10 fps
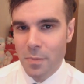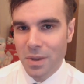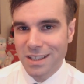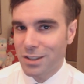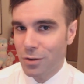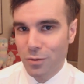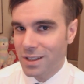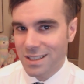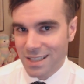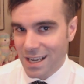But they don't
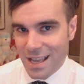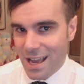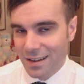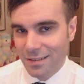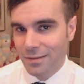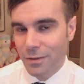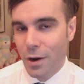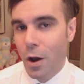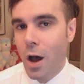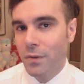really say that
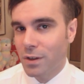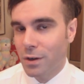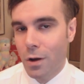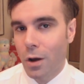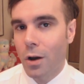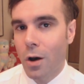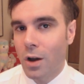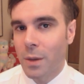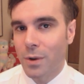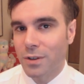very often in Hong
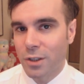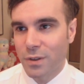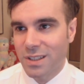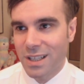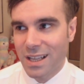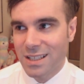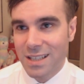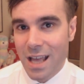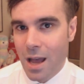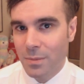Kong anymore. So if you say like
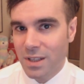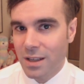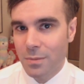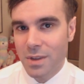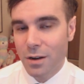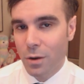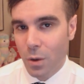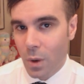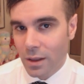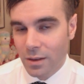sam dim
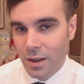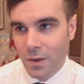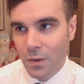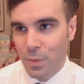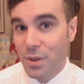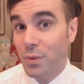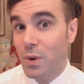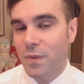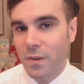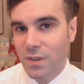yakogwat would be
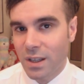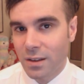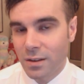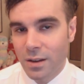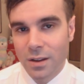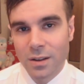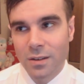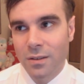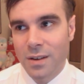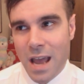3:15.
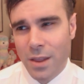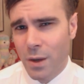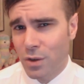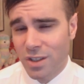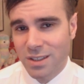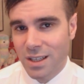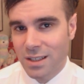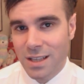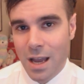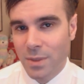Now they would just say
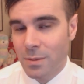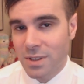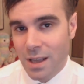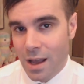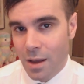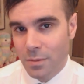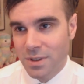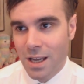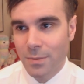sam dim sam